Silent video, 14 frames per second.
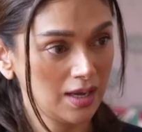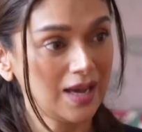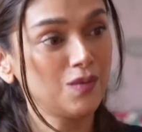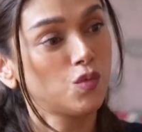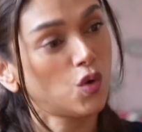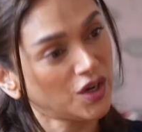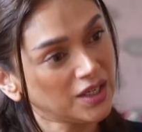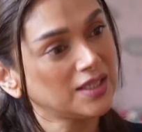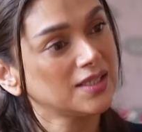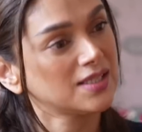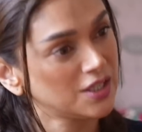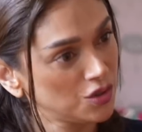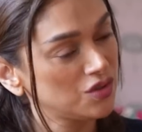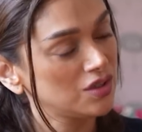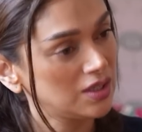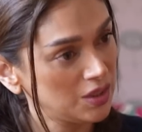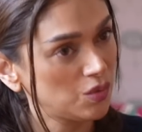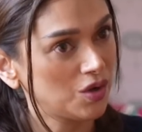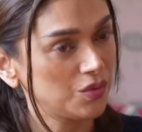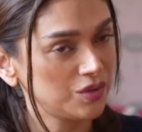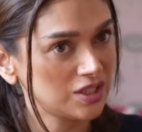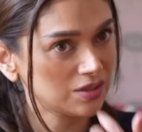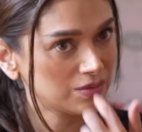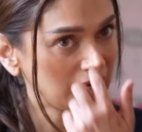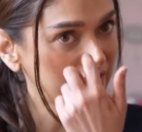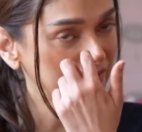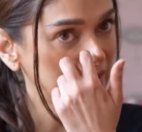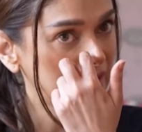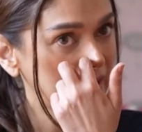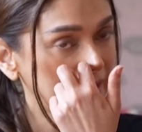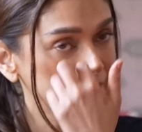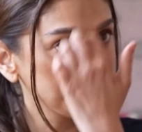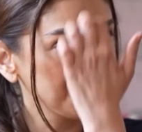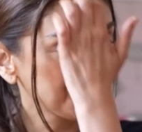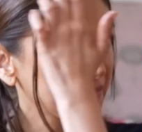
and what it is that you really want, which is why I feel like